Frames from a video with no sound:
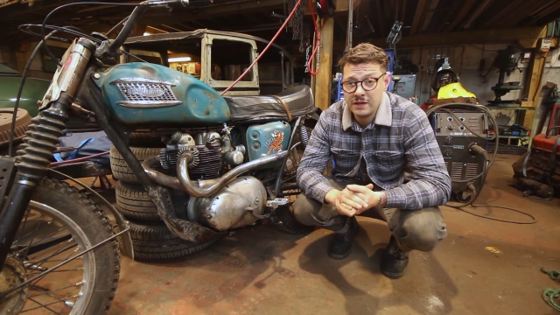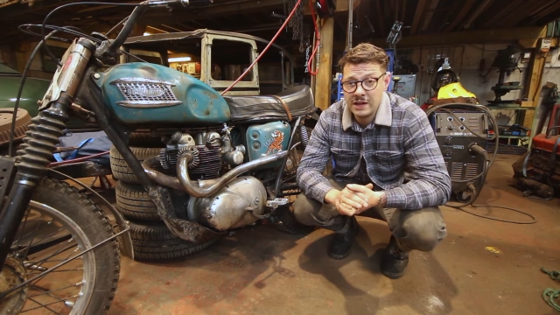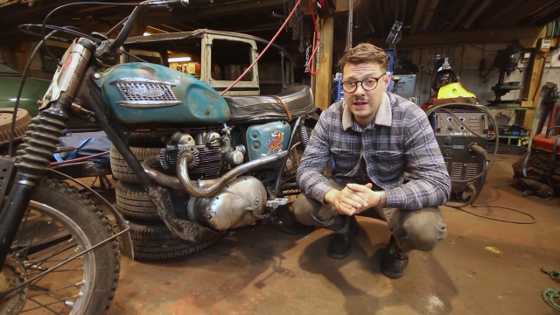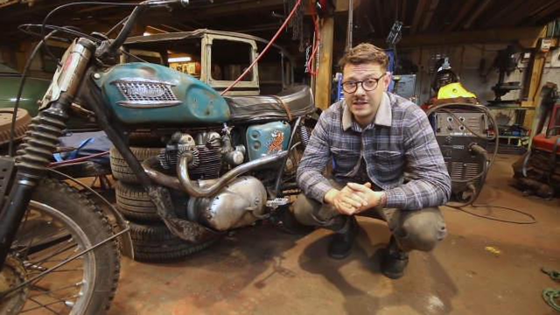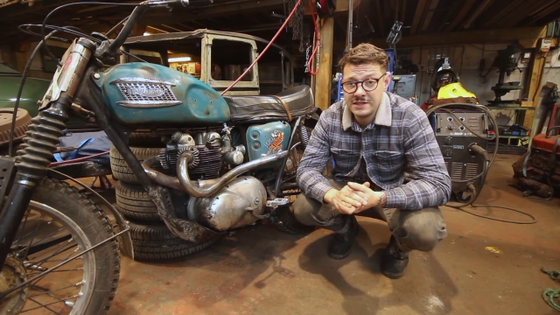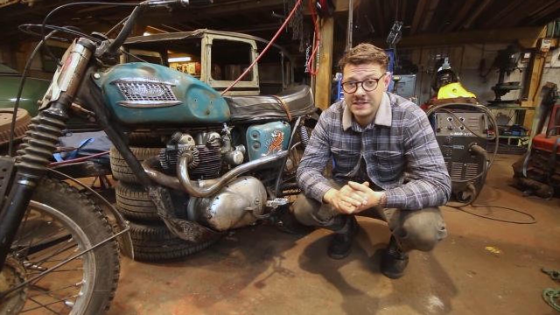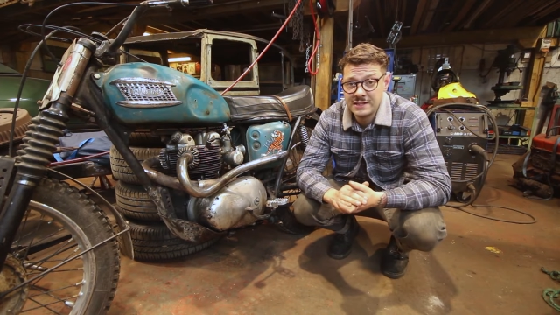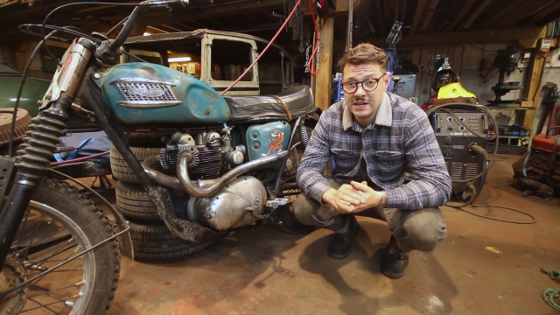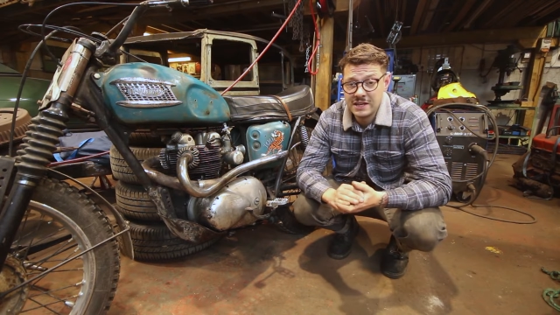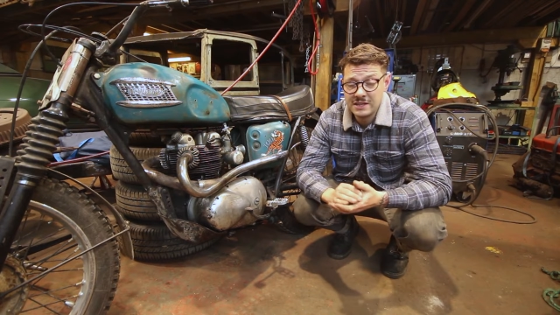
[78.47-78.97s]
and
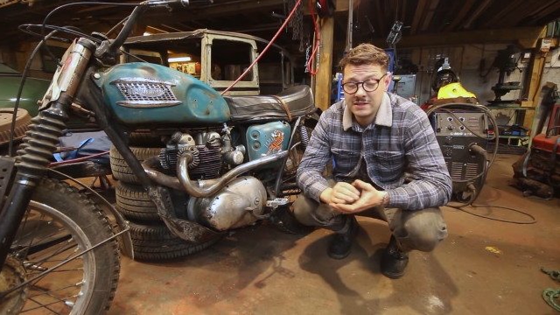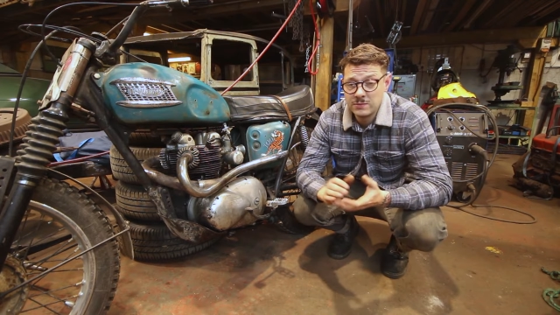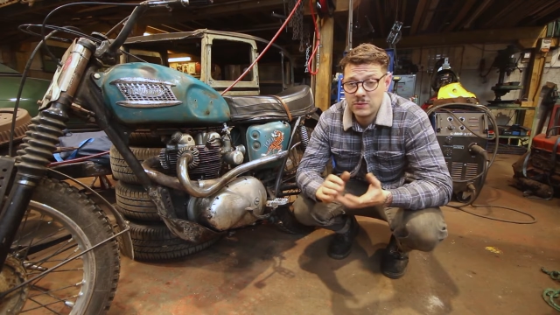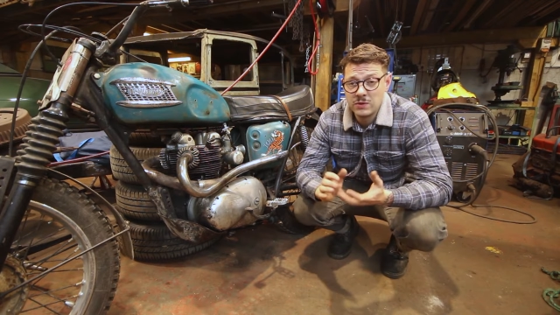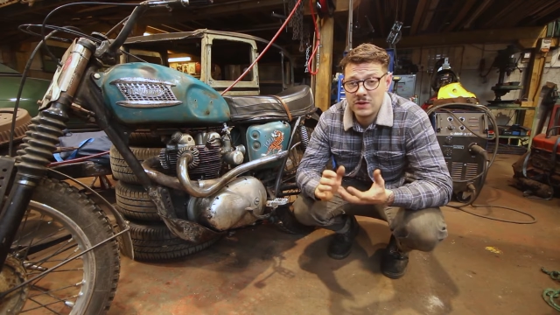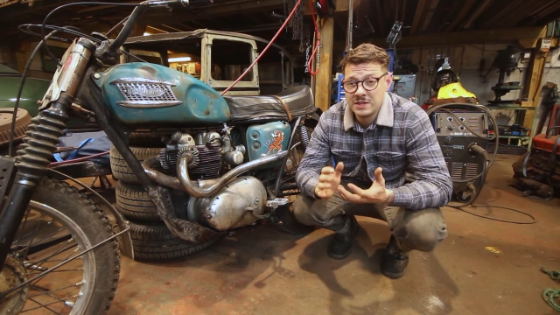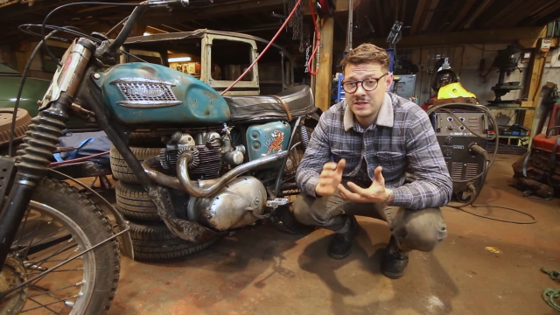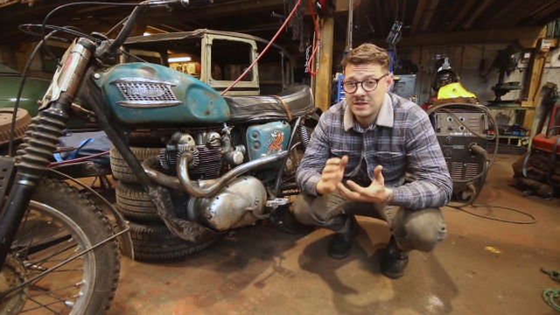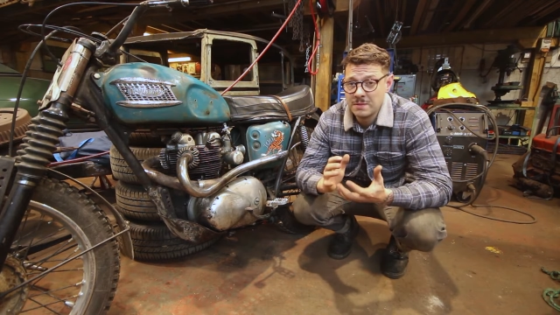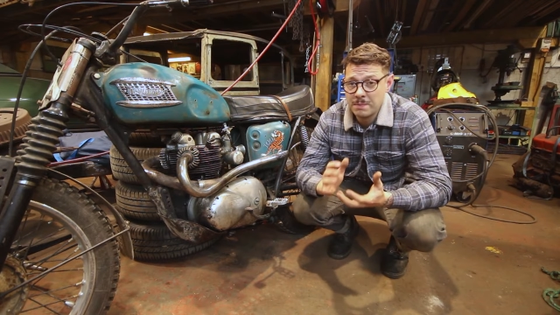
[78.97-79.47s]
assess
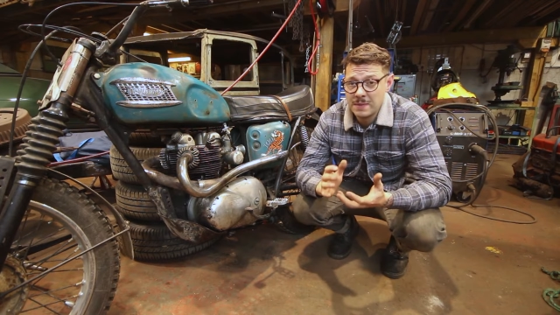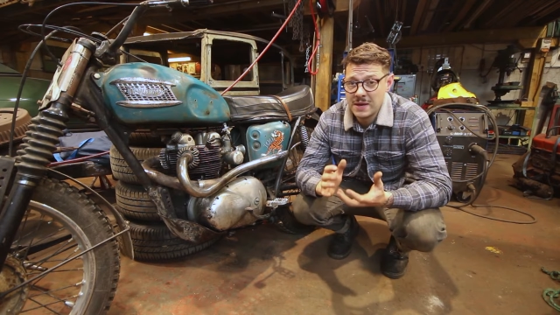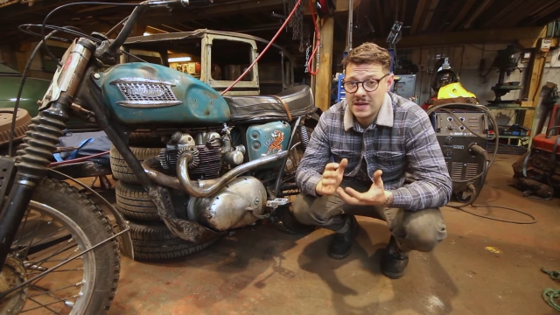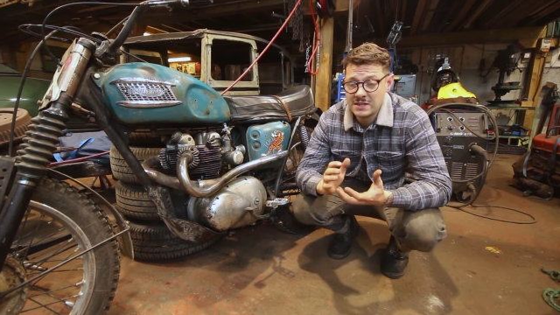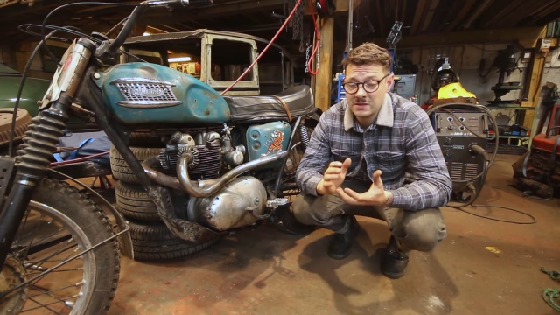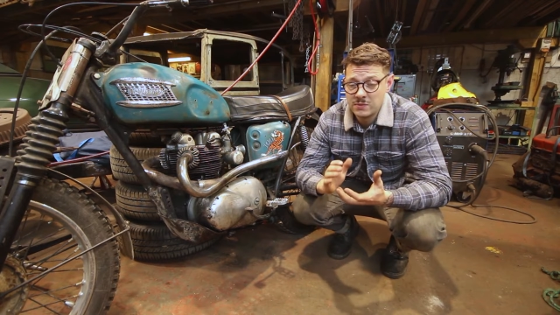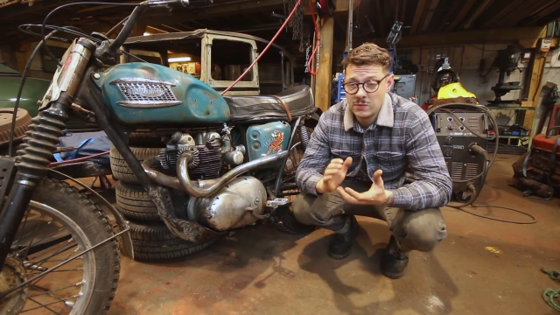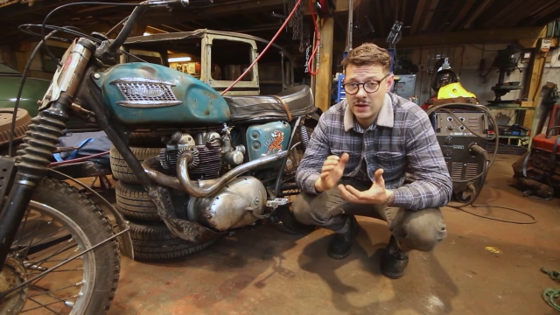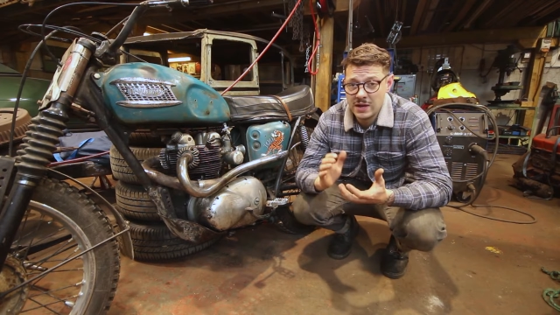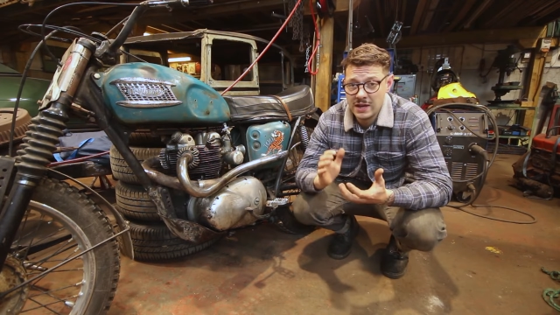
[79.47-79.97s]
what is the
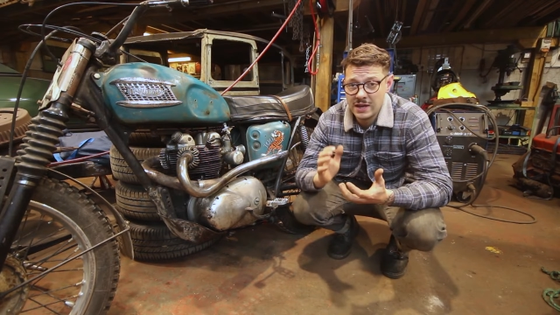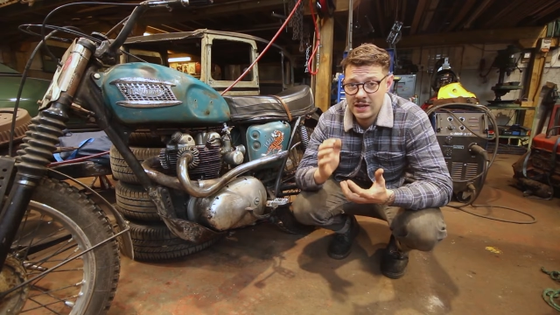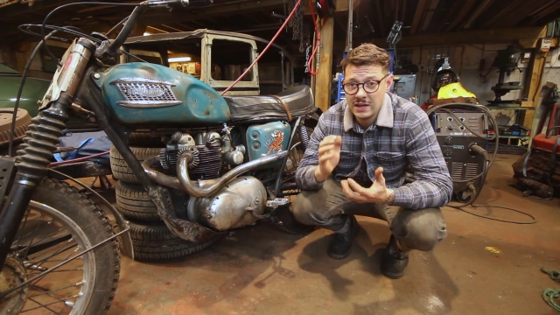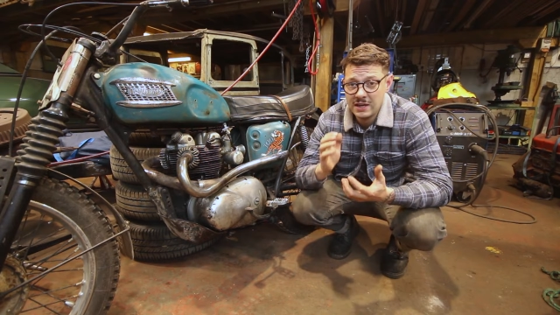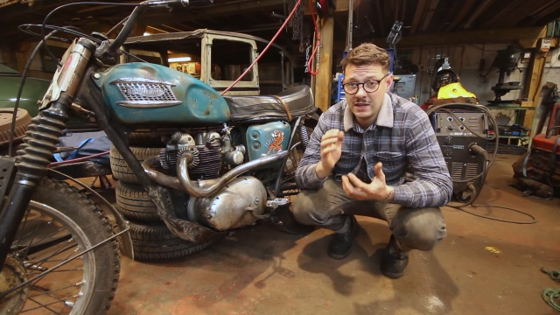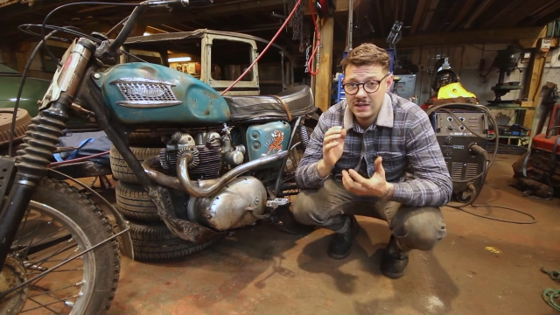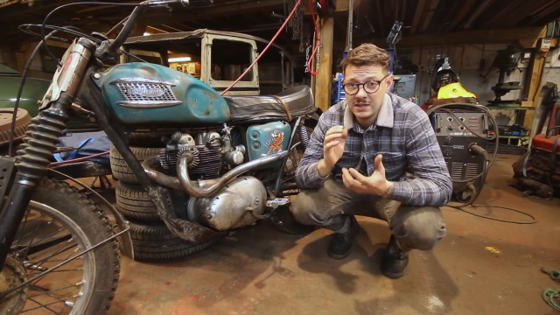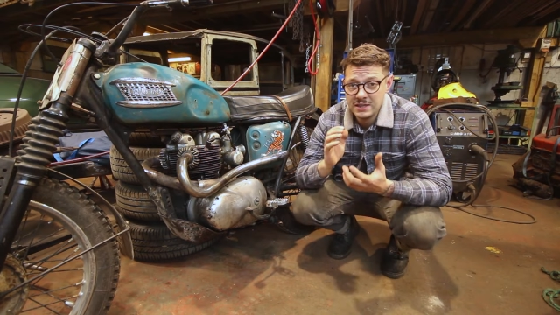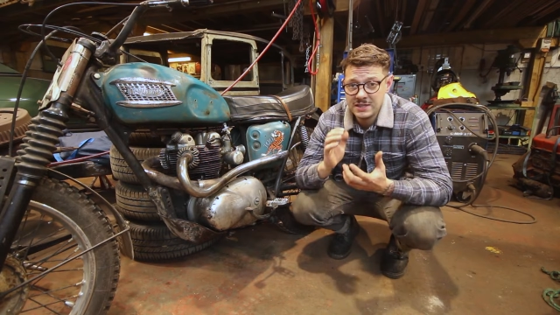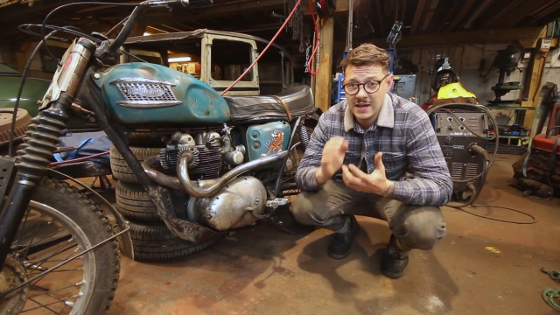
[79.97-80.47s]
best way
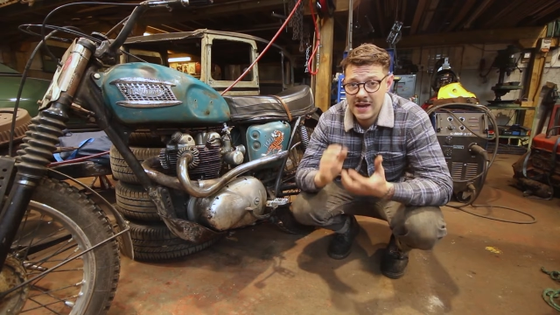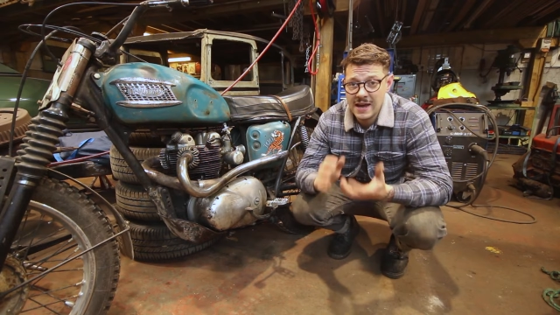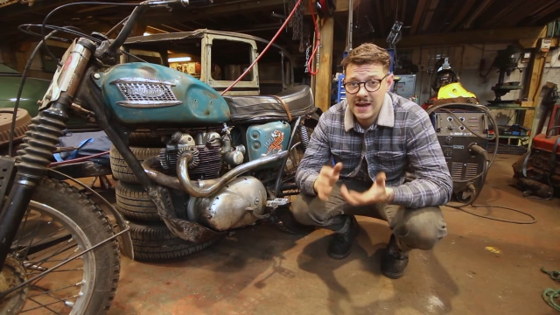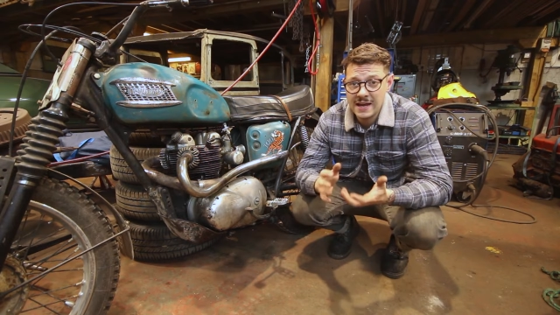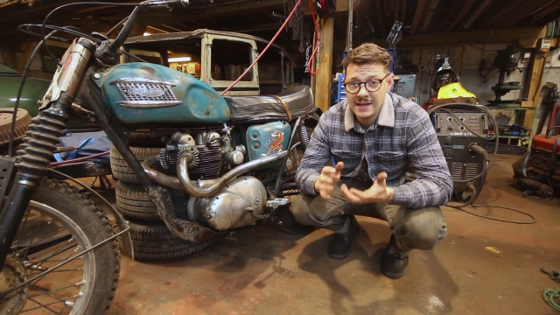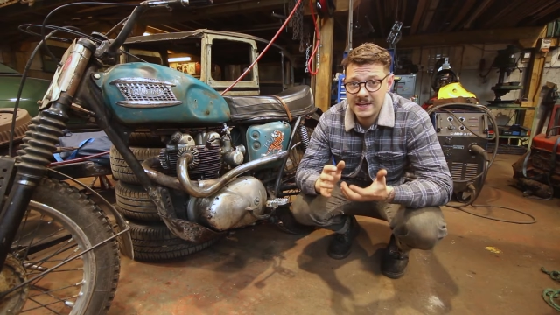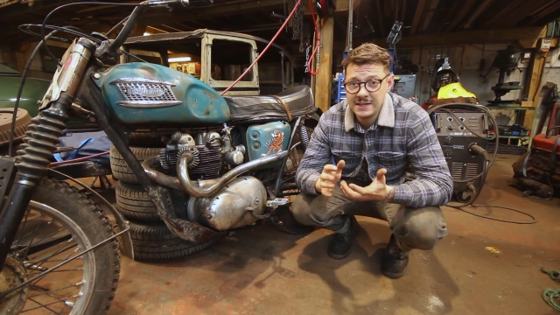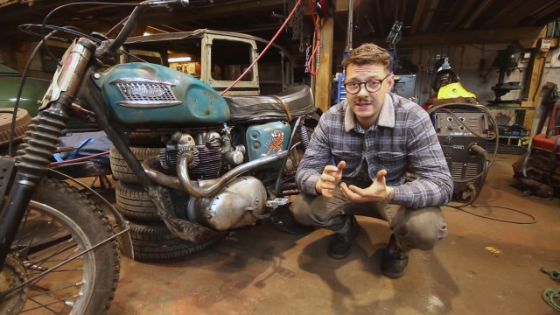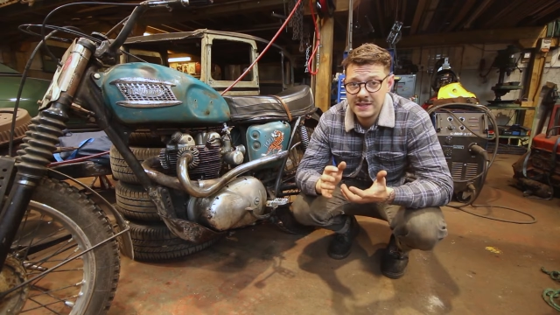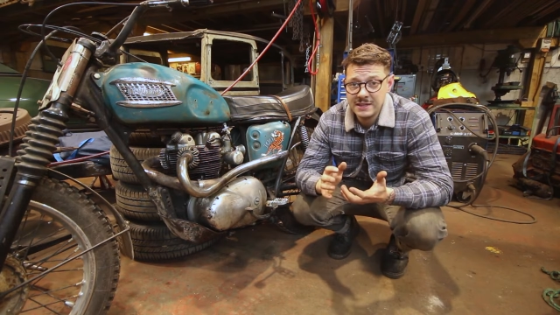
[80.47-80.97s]
to
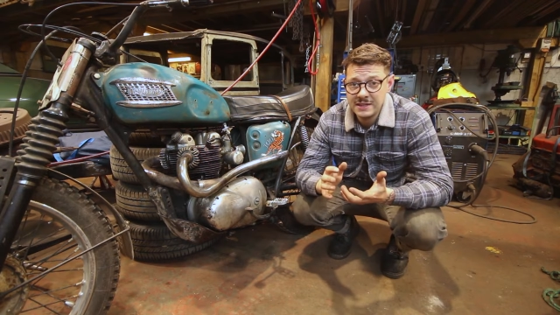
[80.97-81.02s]
add